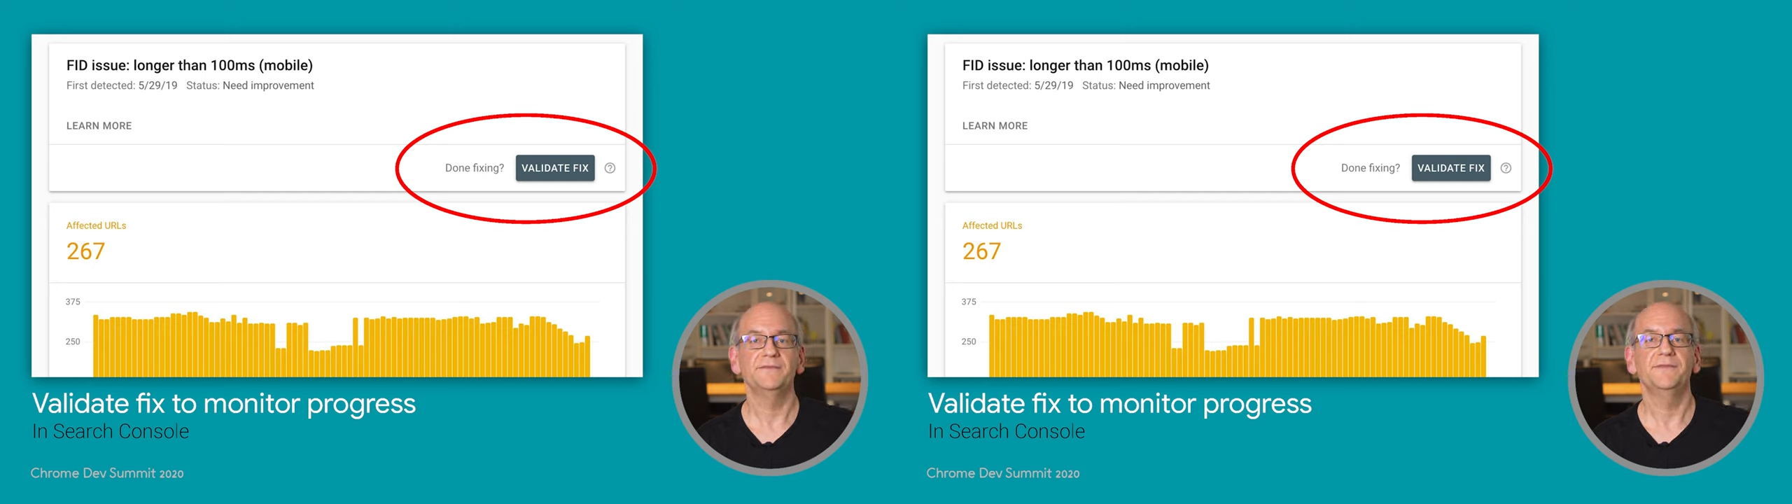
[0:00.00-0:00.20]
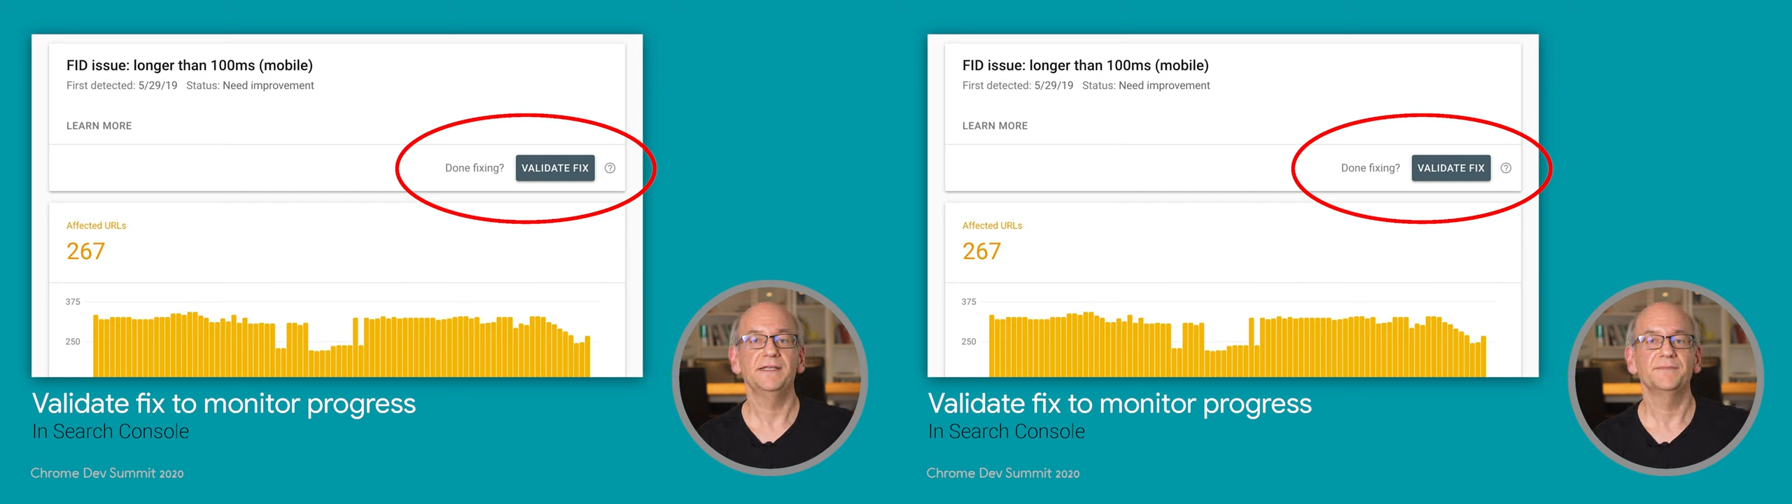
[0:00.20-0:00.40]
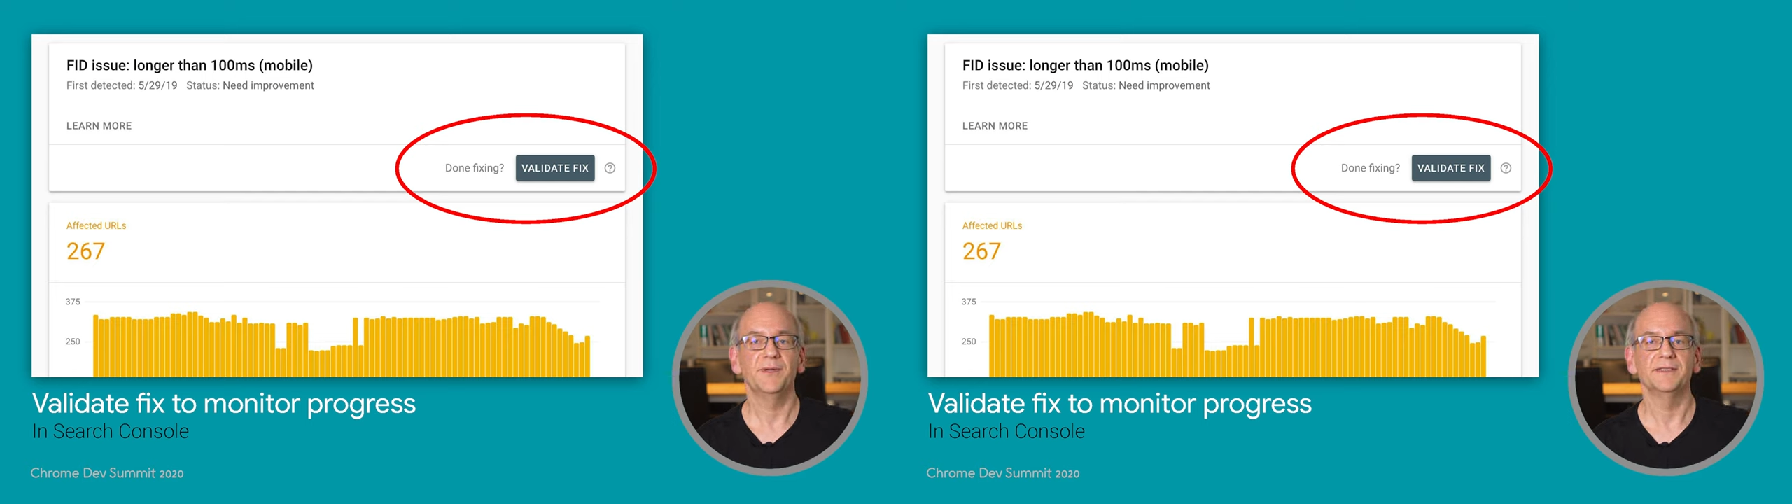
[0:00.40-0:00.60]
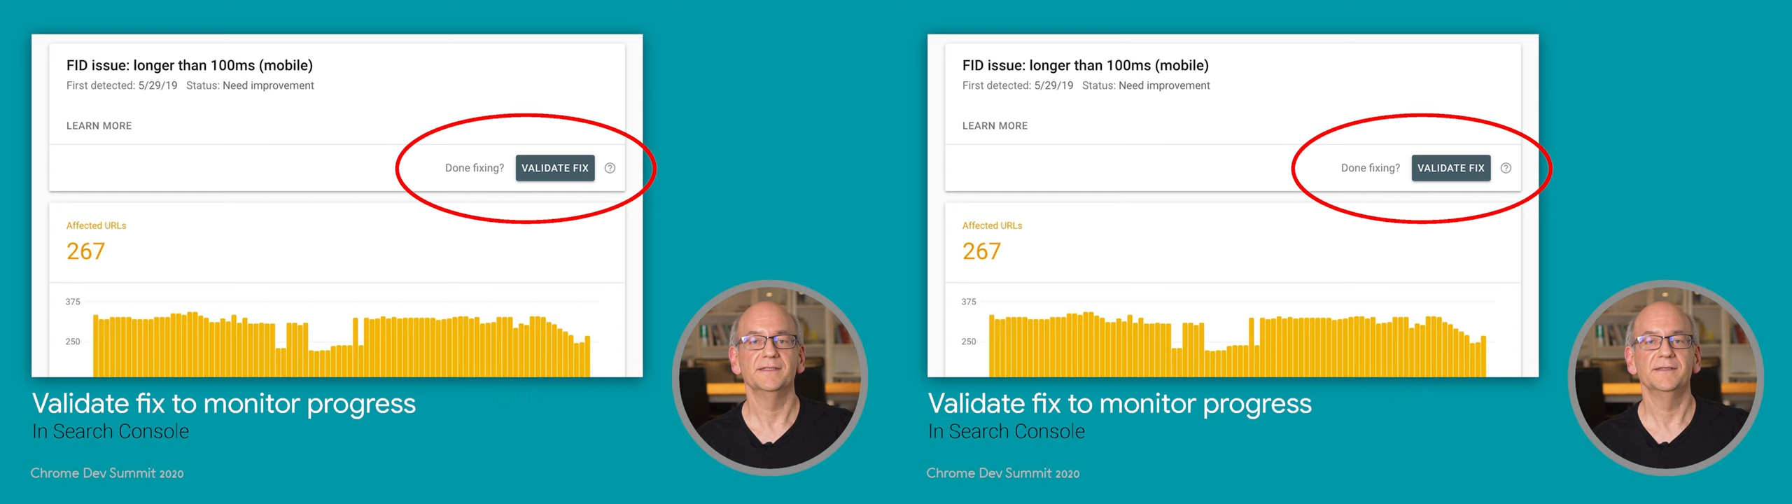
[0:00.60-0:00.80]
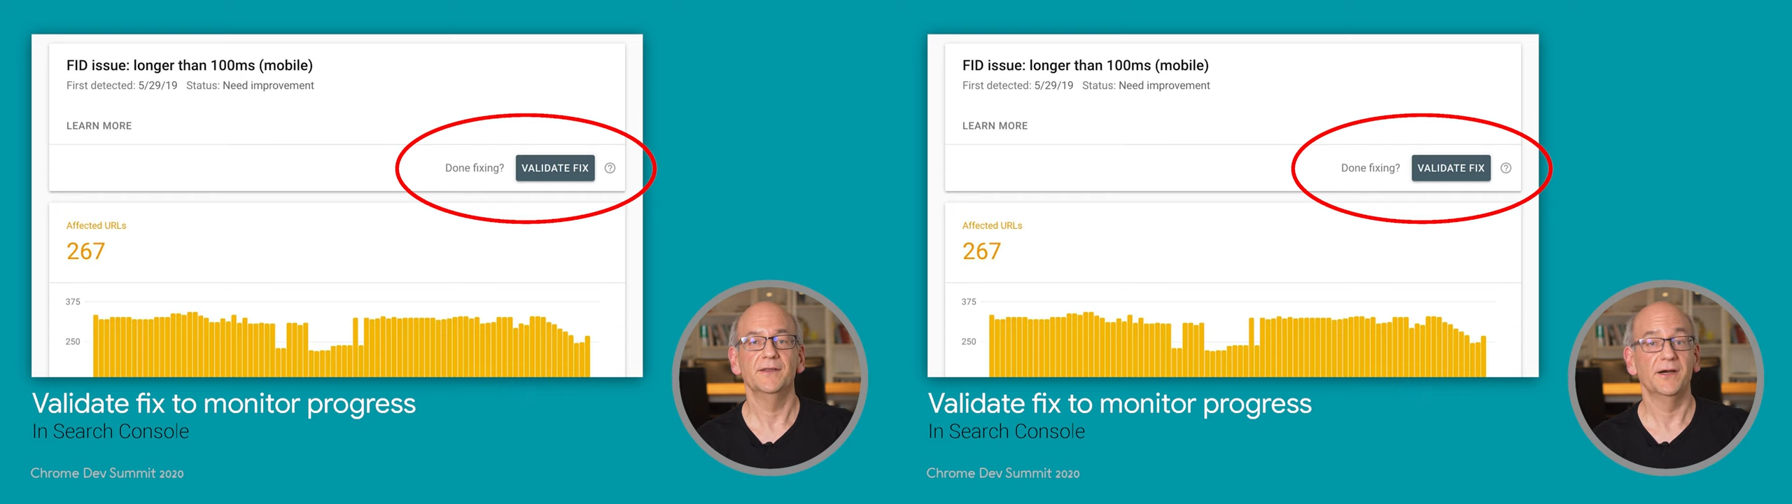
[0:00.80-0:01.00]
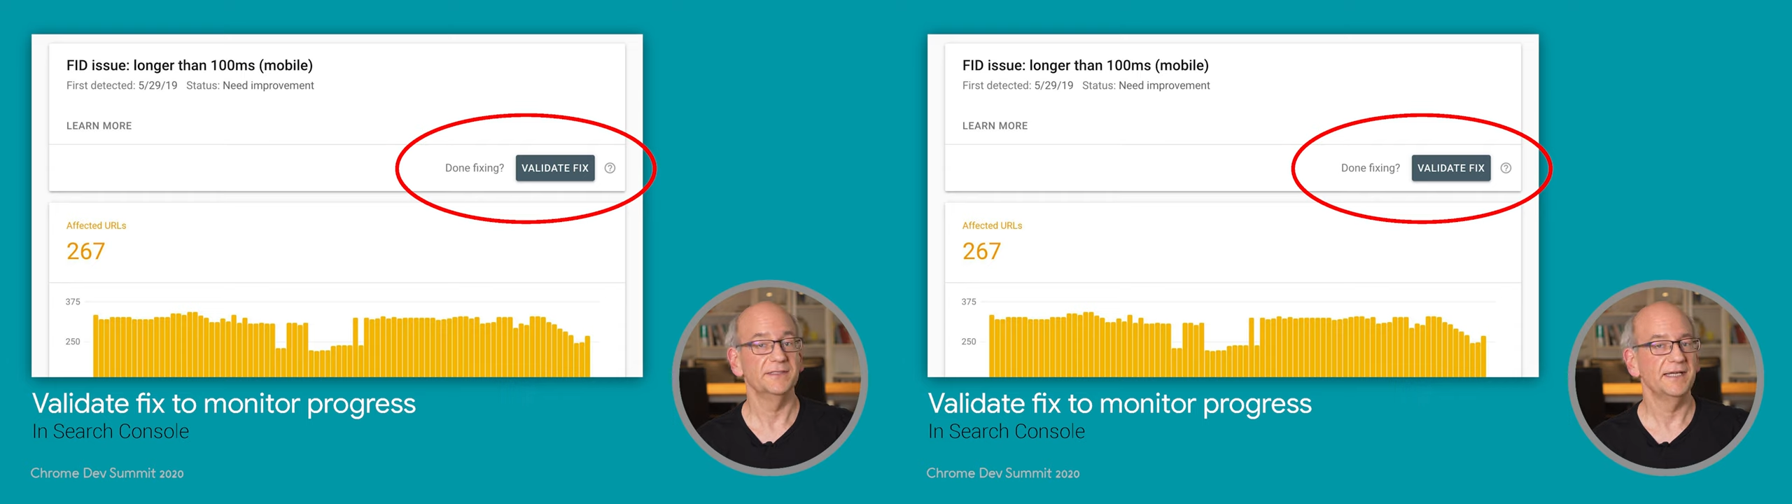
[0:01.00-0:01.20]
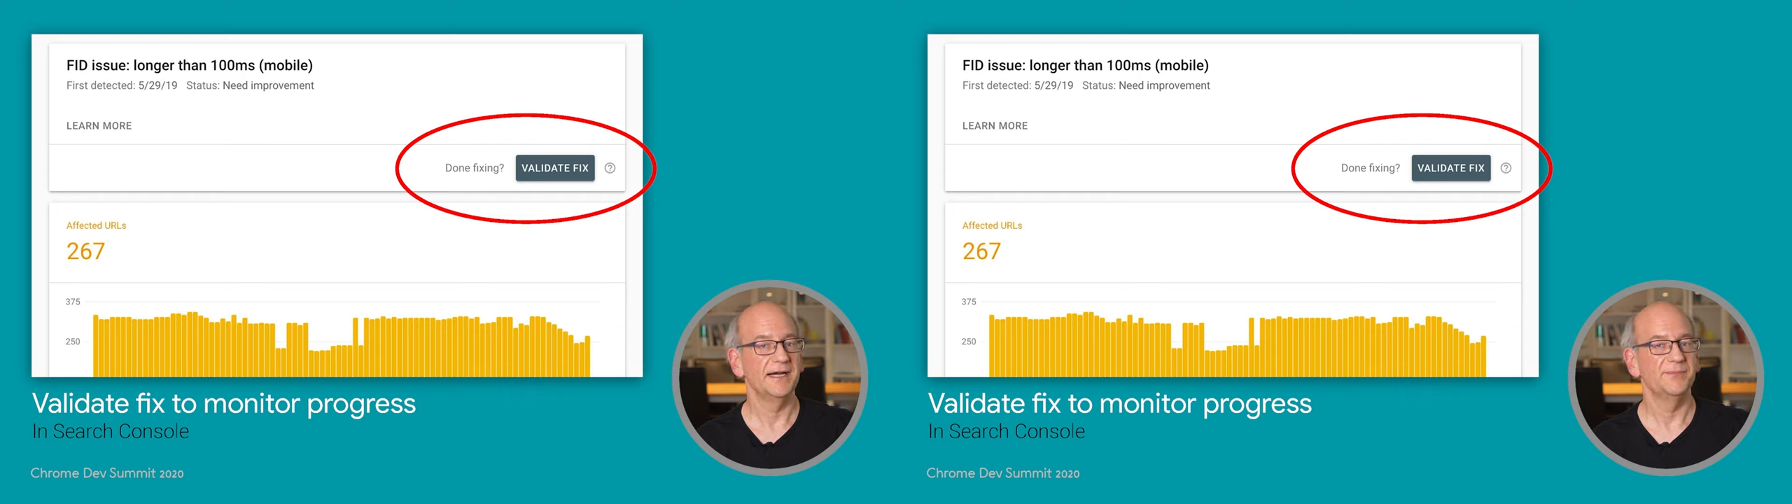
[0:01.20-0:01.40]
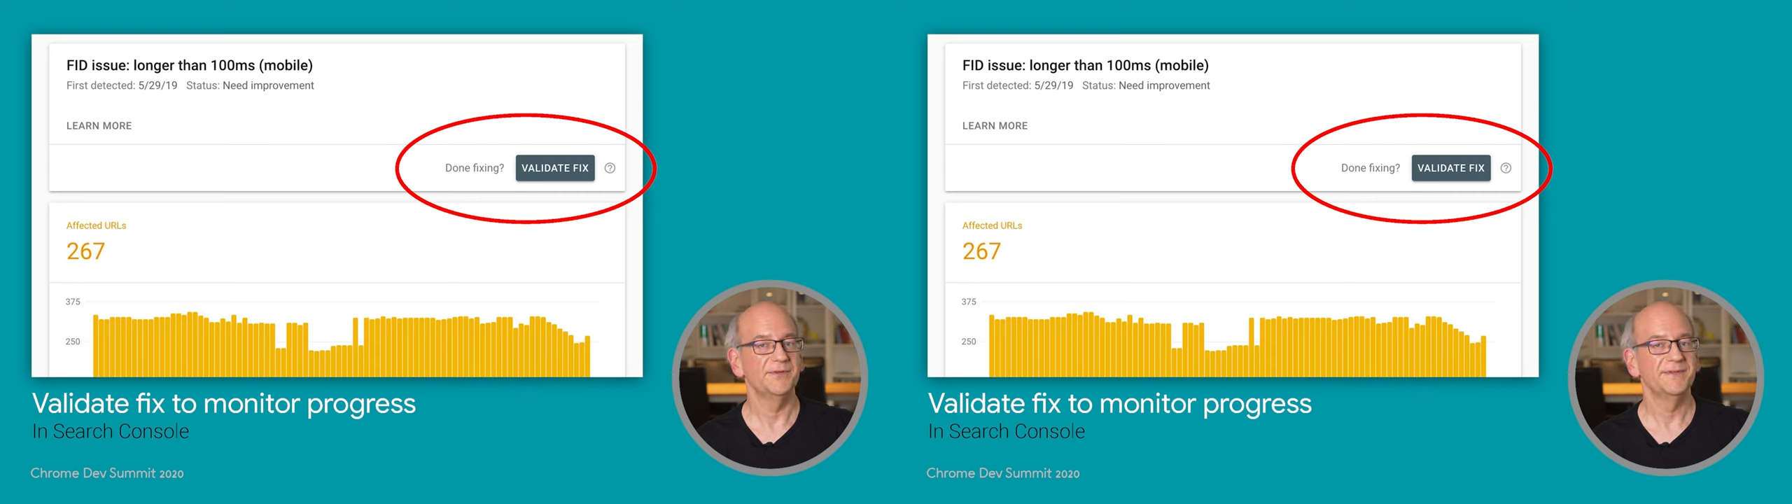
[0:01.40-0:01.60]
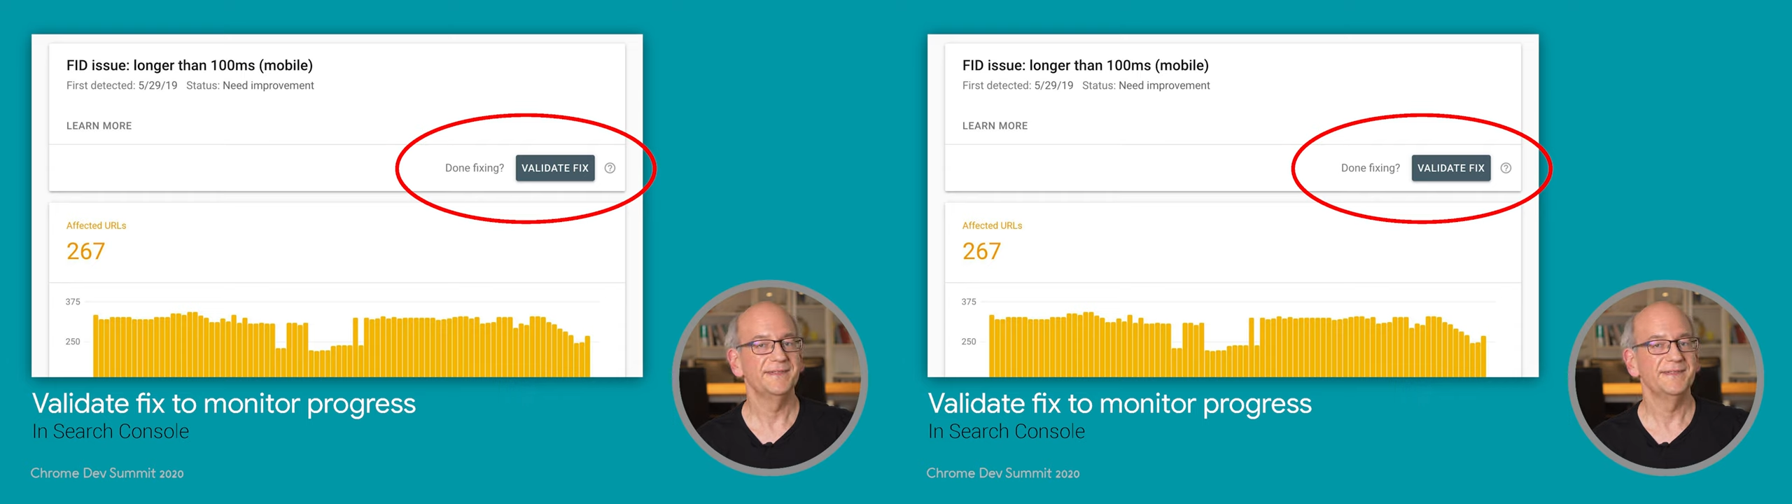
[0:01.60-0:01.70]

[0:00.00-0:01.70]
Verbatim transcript: Fix button on top.